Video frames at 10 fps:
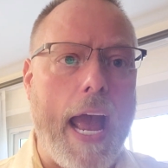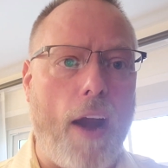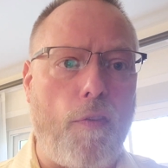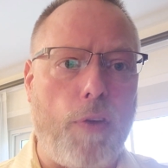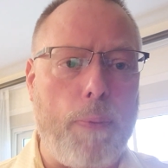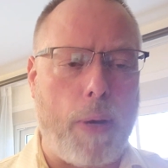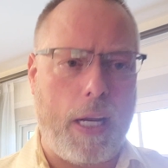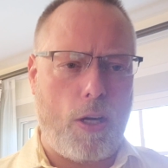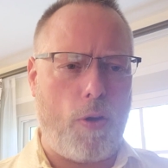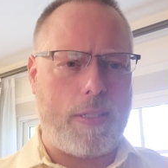
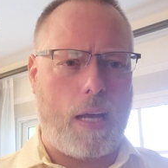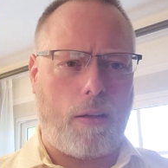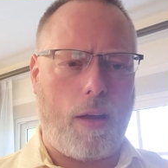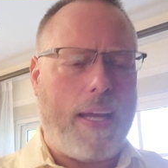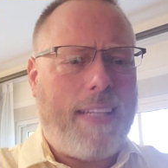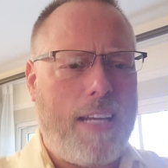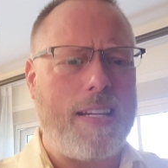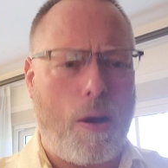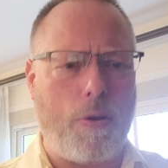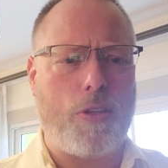Everybody knows that law. They teach
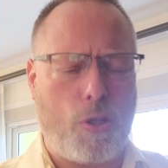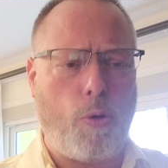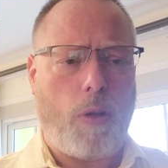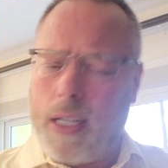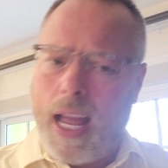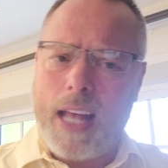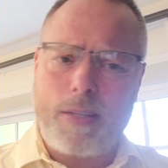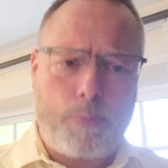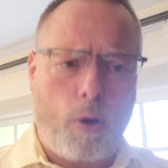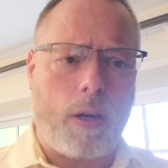that one in school. And yeah,
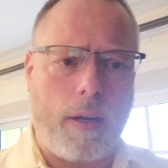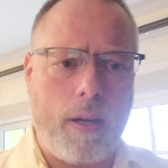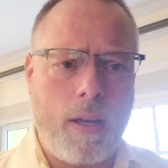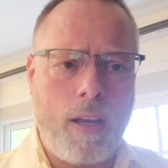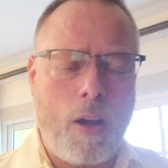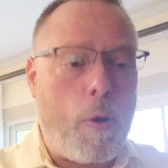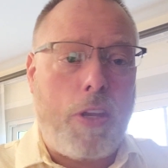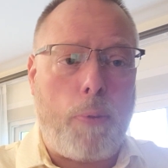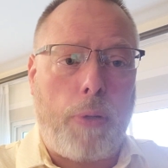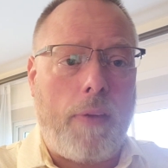it's important.
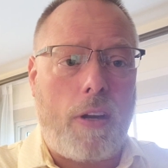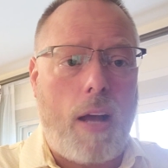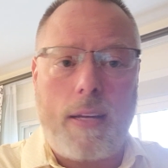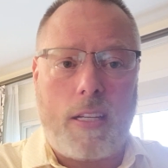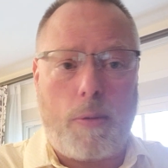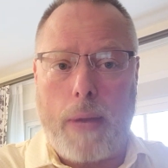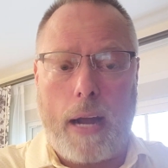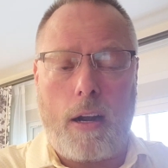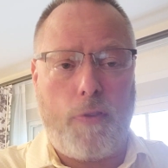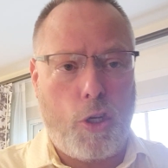Whether you believe it or not doesn't
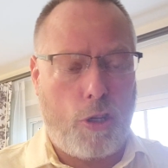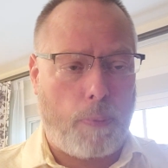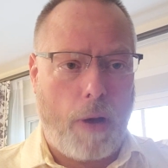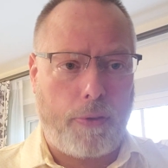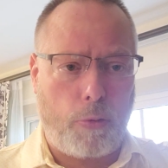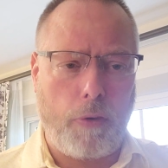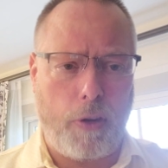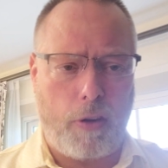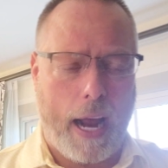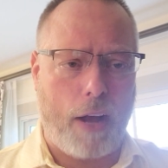matter. If you jump off the roof of your